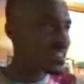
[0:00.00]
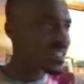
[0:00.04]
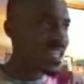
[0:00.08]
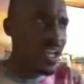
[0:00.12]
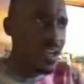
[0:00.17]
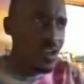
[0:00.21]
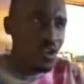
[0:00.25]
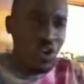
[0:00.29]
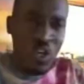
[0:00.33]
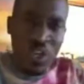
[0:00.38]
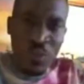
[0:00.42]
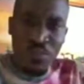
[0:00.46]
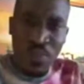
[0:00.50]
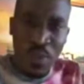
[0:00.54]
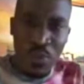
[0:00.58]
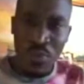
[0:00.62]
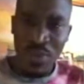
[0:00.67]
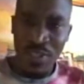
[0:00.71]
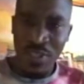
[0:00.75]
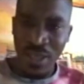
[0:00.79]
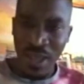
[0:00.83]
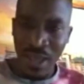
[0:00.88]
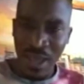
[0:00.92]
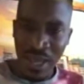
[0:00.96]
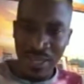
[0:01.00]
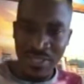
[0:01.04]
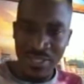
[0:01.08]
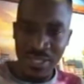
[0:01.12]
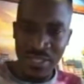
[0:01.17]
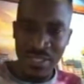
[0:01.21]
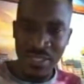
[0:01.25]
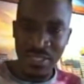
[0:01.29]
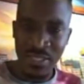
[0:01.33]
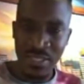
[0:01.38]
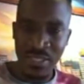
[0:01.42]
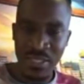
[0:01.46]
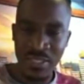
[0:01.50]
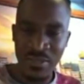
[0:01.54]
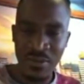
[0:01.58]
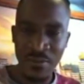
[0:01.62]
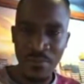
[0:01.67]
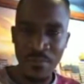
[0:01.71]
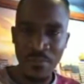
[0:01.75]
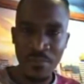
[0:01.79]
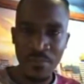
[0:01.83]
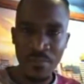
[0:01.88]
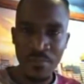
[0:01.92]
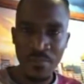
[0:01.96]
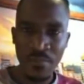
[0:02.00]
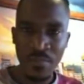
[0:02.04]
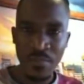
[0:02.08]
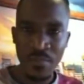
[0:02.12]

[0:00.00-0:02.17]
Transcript: It cannot be with the artists.